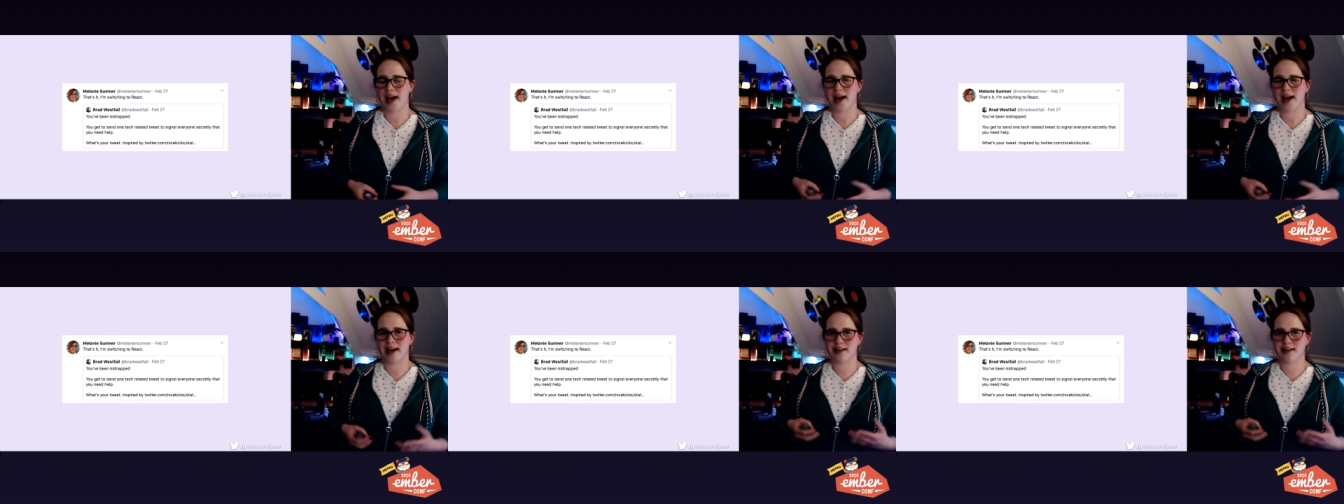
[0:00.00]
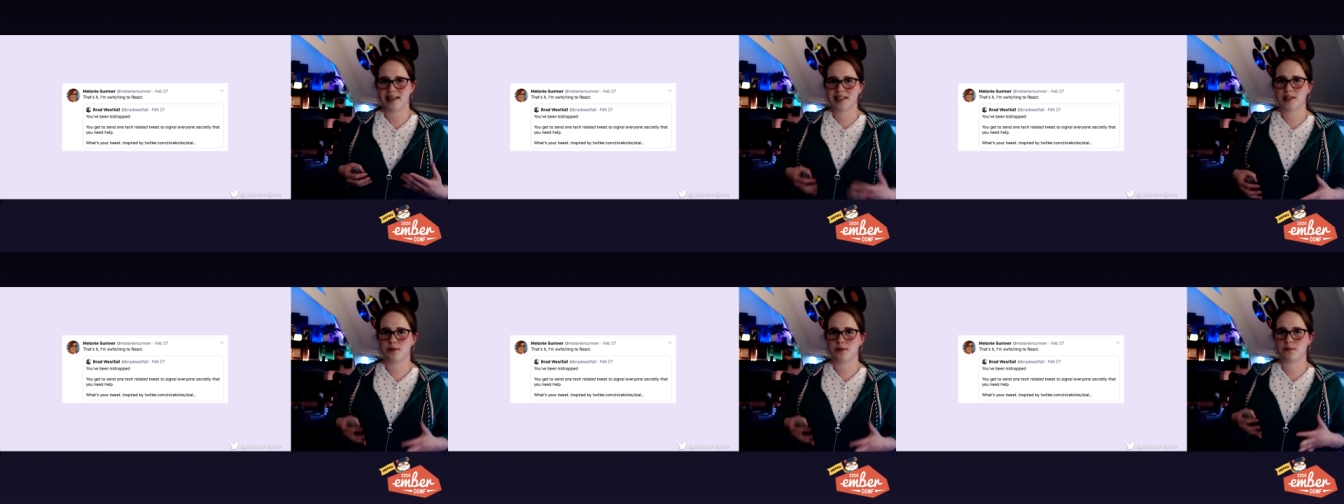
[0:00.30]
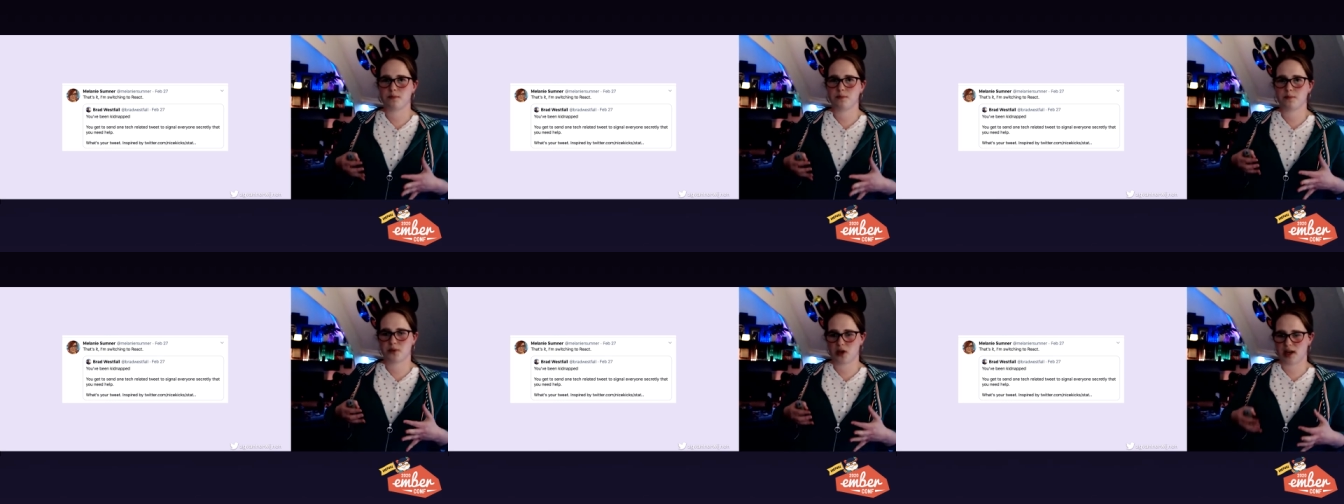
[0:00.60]
And this
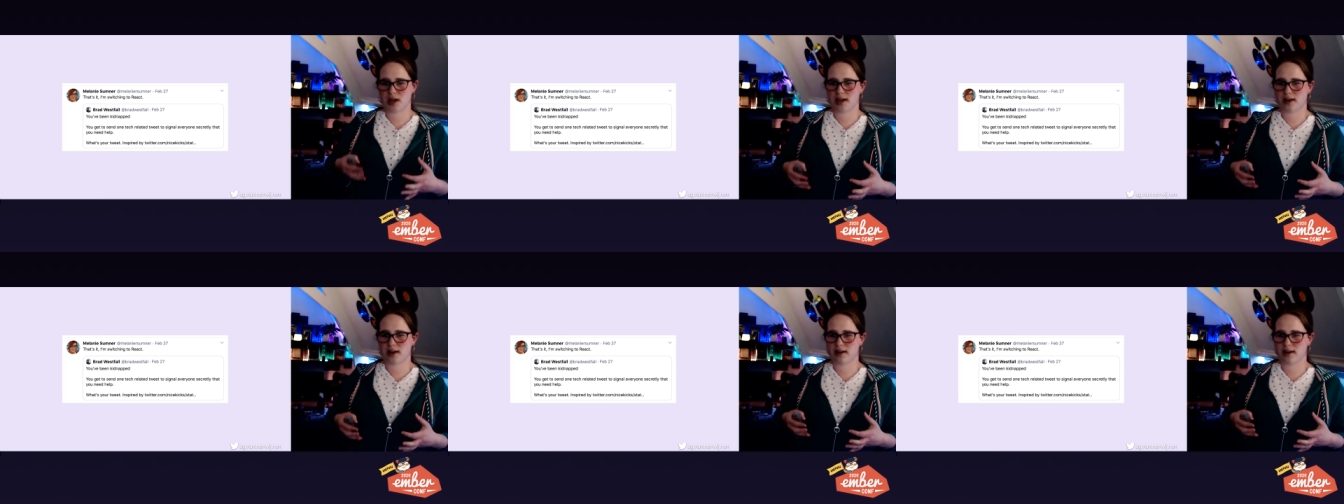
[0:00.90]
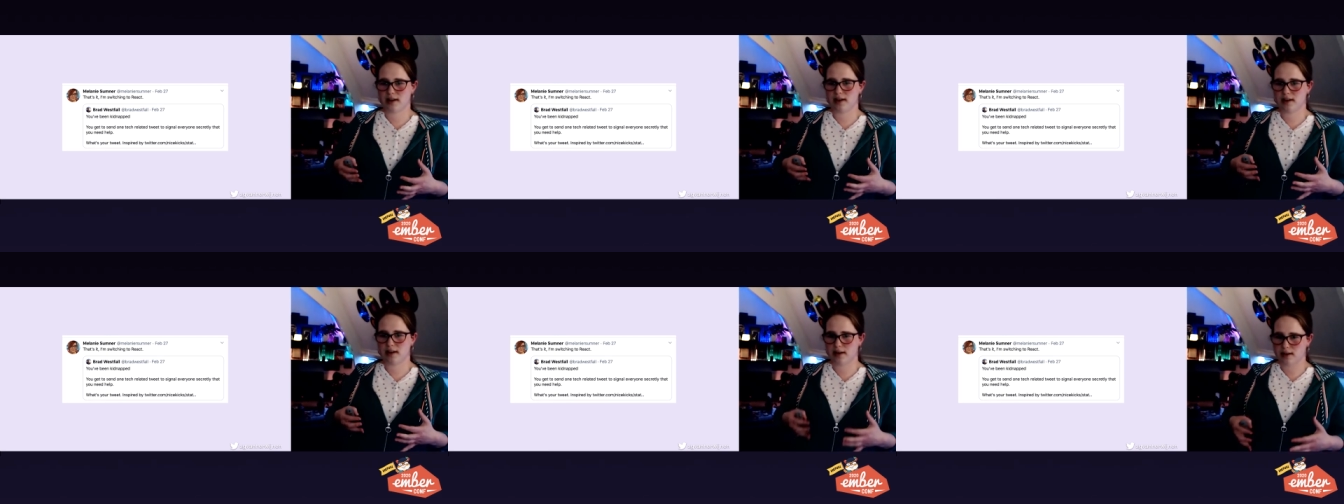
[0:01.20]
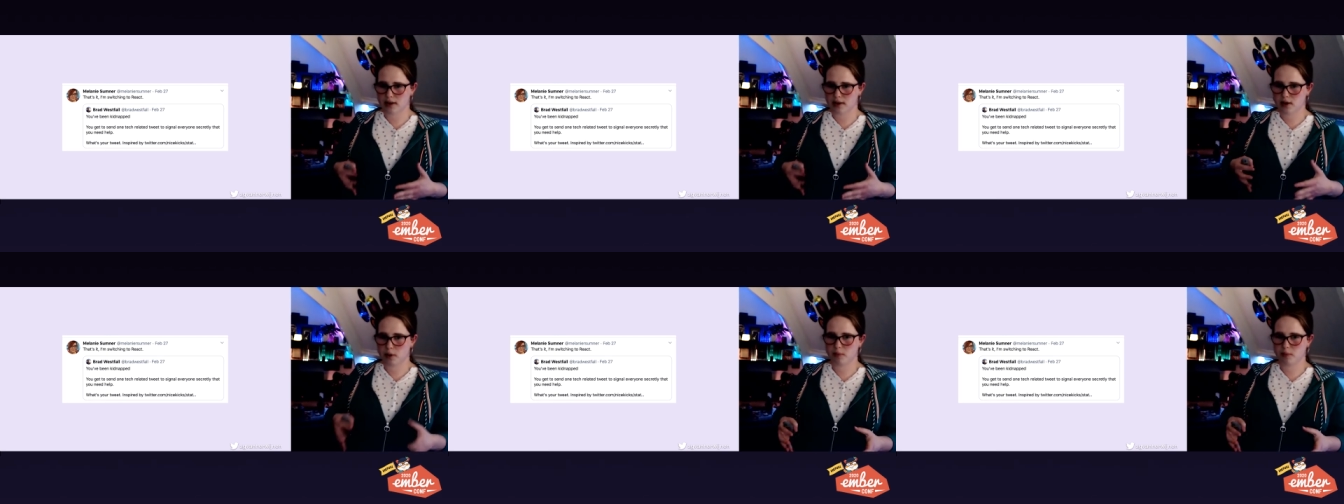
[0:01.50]
psych-
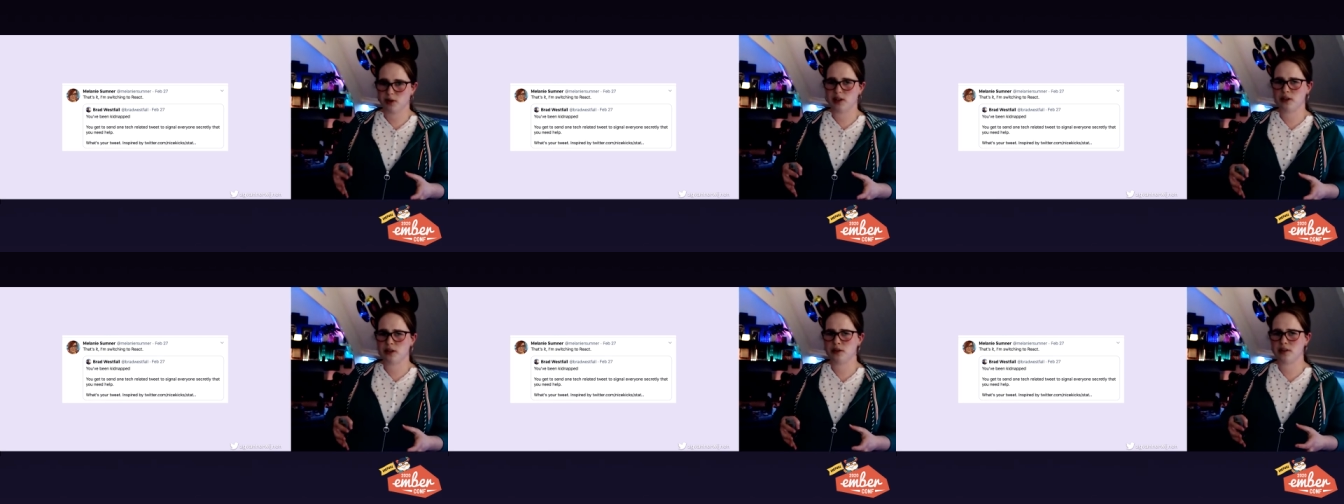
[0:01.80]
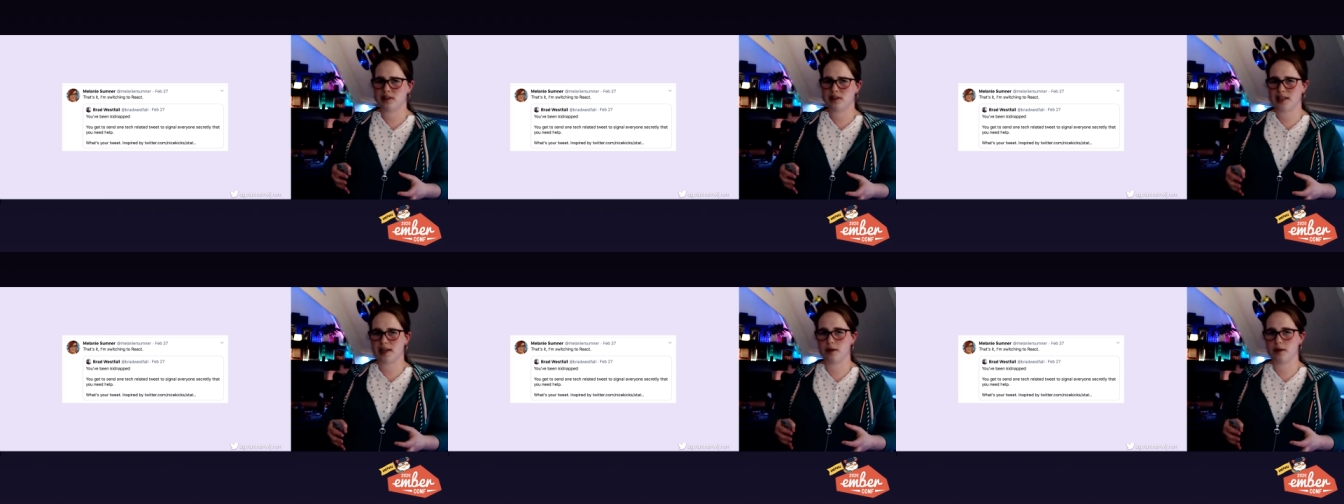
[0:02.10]
community